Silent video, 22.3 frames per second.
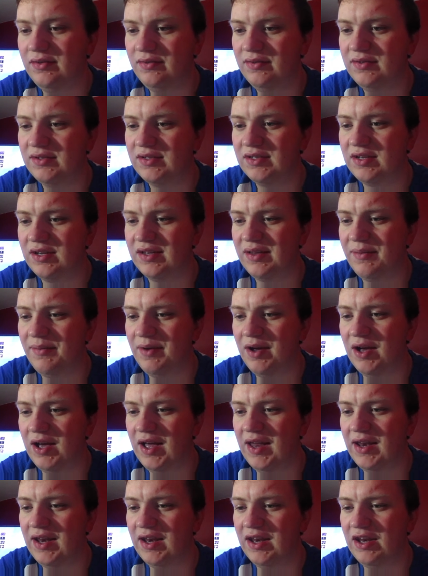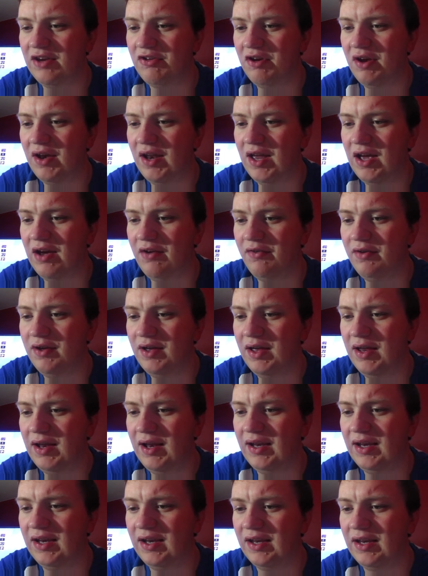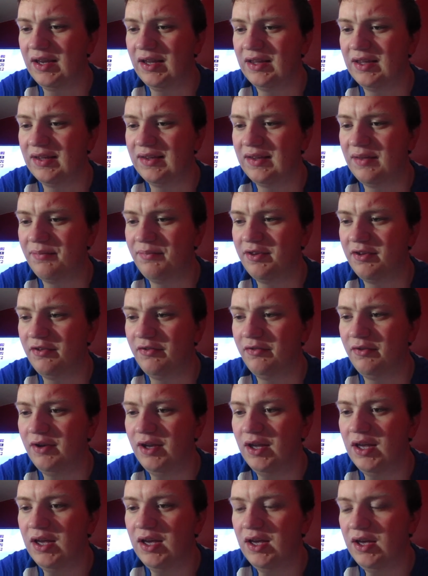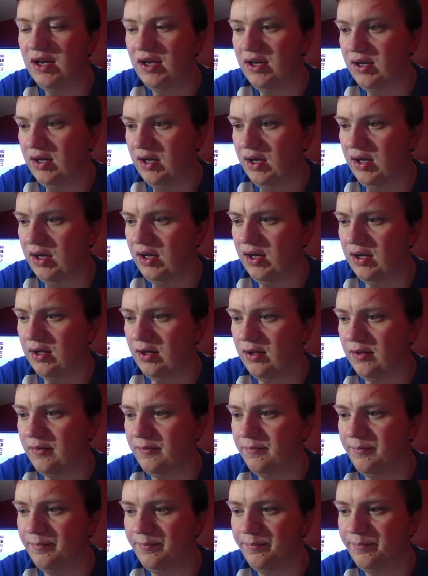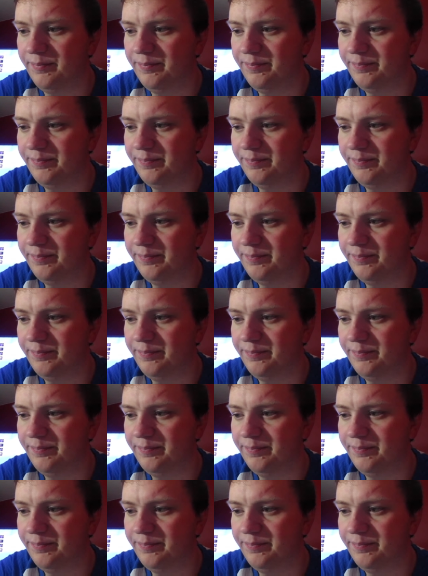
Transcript: It's because I'm uh, editing right now, and I need to get this up soon. Um.